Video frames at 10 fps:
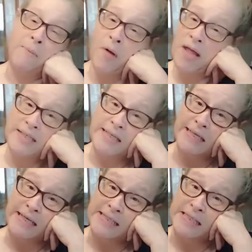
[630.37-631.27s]
I probably
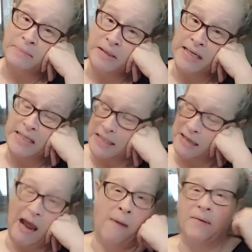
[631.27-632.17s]
did get some lees.
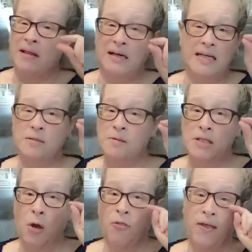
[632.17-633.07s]
I mean, the lees were
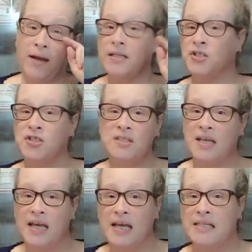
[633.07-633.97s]
so thin. It's just the
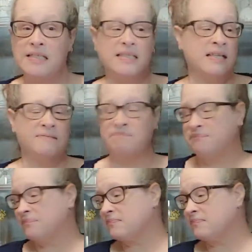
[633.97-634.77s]
yeast and